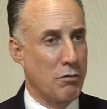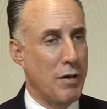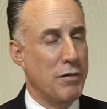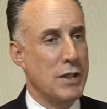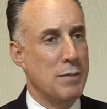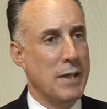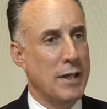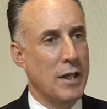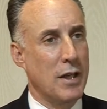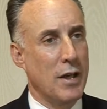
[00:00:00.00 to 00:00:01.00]
Roughly
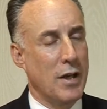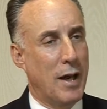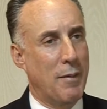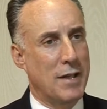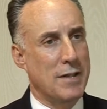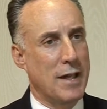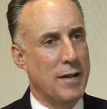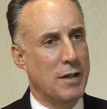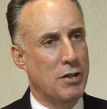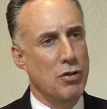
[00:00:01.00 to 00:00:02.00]
speaking, I want to say
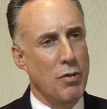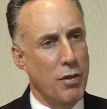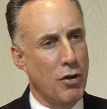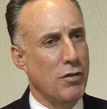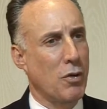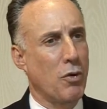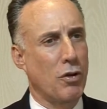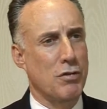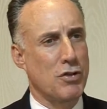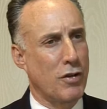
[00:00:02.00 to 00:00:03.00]
that two-thirds of the
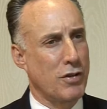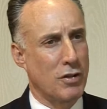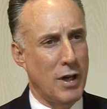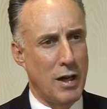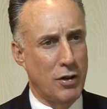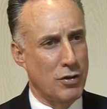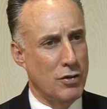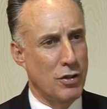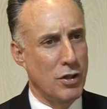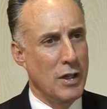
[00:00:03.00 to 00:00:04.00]
world reserves are dollars,